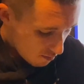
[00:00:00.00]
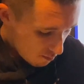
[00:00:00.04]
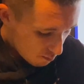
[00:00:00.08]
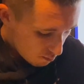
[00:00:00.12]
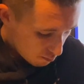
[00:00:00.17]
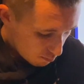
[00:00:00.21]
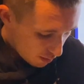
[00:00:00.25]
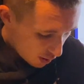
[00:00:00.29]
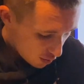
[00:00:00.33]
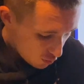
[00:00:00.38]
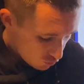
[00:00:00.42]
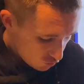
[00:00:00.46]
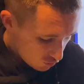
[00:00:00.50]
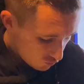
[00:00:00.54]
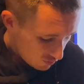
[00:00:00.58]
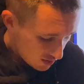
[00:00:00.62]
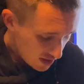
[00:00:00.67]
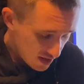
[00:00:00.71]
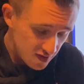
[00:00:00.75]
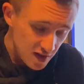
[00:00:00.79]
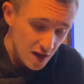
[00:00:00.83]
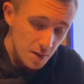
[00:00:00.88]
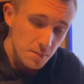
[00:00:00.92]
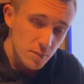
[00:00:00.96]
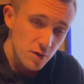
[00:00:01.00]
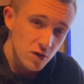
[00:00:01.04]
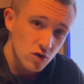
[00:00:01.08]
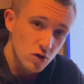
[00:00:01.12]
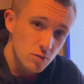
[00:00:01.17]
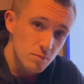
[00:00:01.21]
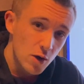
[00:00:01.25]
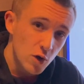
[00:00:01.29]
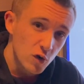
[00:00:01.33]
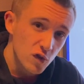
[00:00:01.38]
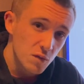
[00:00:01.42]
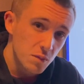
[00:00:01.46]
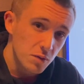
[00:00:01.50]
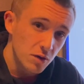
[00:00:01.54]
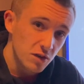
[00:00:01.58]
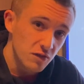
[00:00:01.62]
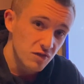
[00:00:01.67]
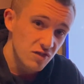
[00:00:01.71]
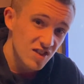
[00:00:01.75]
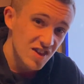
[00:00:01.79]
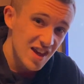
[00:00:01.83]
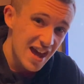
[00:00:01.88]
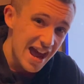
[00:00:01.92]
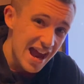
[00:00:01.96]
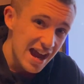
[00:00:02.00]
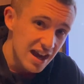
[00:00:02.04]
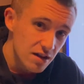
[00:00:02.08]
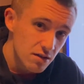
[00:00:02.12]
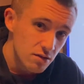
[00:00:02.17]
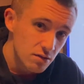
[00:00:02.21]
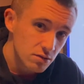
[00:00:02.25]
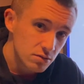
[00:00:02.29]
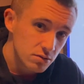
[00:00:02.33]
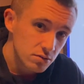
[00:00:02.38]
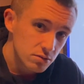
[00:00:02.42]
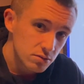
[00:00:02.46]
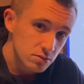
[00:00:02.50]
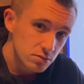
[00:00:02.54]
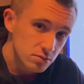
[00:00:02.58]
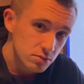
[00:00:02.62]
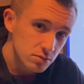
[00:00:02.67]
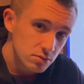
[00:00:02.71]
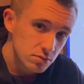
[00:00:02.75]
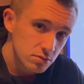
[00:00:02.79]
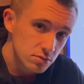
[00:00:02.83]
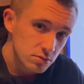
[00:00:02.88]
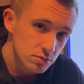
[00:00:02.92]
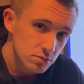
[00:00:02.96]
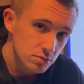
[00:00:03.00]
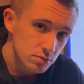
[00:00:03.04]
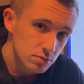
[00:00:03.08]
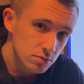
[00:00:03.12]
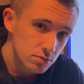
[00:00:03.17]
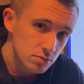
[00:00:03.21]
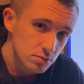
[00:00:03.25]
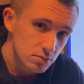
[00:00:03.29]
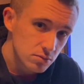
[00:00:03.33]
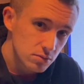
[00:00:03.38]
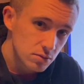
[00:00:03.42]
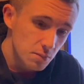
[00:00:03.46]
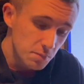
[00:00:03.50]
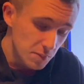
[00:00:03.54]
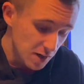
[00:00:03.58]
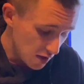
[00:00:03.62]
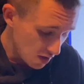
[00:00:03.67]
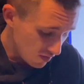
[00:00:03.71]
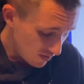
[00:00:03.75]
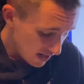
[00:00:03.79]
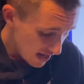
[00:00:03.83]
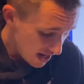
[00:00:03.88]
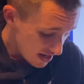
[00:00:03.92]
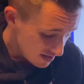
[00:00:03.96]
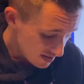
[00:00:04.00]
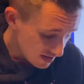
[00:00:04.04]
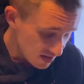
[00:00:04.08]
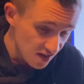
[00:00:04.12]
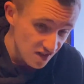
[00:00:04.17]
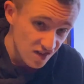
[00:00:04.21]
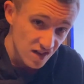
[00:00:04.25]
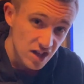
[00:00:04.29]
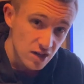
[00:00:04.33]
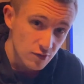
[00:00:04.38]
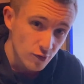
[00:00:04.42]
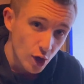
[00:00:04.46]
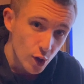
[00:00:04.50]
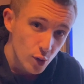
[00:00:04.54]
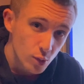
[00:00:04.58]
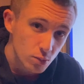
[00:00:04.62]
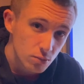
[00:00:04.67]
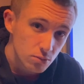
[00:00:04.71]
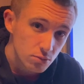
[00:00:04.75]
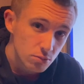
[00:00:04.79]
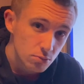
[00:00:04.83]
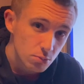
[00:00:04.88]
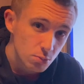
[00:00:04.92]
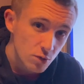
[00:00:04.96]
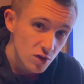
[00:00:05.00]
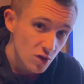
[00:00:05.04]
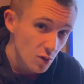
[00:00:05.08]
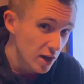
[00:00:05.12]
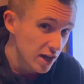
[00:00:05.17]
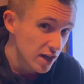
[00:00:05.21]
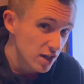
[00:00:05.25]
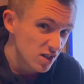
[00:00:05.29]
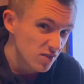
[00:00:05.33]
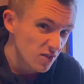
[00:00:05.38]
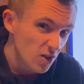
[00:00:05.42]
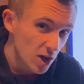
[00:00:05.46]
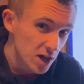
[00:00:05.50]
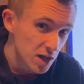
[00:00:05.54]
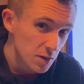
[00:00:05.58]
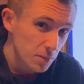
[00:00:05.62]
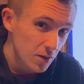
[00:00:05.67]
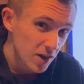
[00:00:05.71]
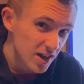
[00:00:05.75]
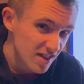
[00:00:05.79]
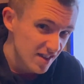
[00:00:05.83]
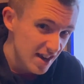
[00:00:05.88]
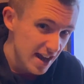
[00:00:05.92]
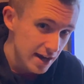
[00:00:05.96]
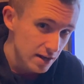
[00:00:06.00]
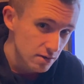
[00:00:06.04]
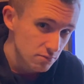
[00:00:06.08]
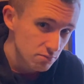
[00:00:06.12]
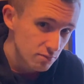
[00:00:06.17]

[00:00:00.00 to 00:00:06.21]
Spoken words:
Both of these numbers are a multiple of 10 because they end in a 0. so I could divide it by 10.